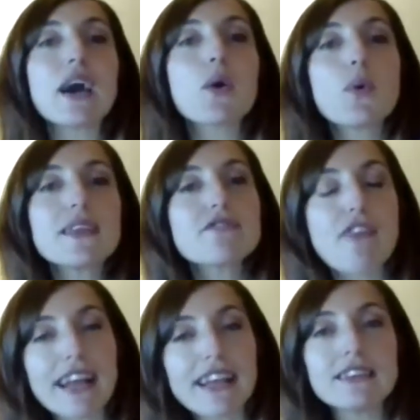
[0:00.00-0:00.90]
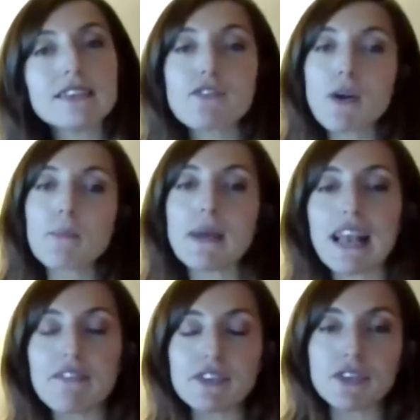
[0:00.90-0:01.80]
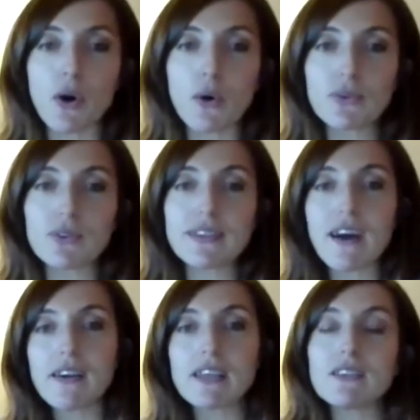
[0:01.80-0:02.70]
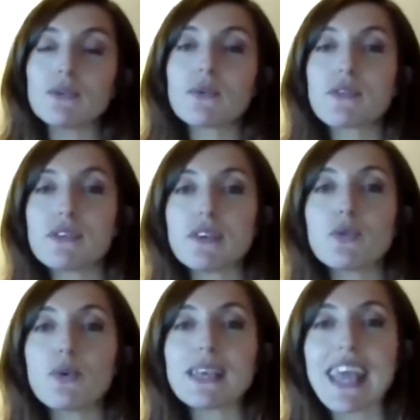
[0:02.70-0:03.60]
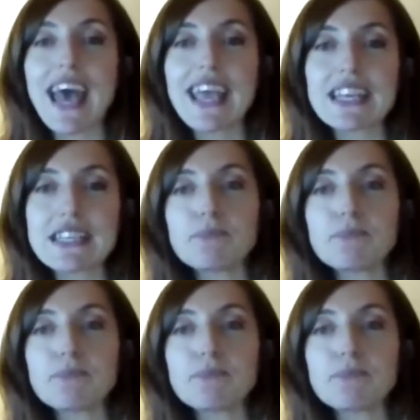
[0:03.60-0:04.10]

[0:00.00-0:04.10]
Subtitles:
Queens Regnant from 1109 to 1328,